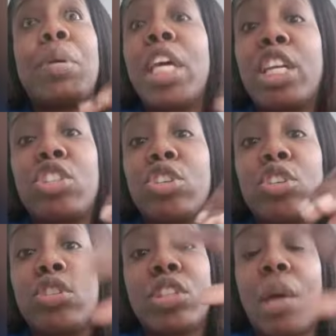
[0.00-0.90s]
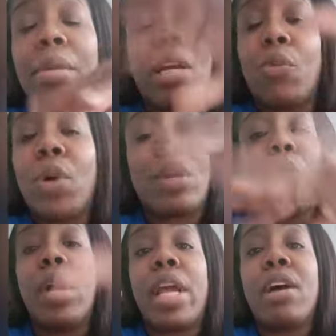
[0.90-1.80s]
pictures, I mean,
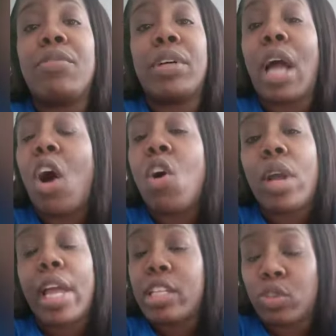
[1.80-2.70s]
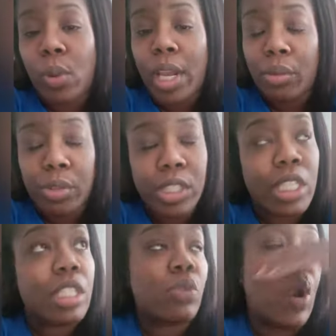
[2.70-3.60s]
whatever, all kinds of random
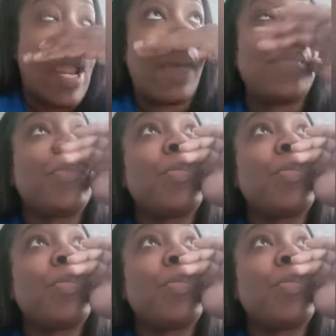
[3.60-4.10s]
receipts, right?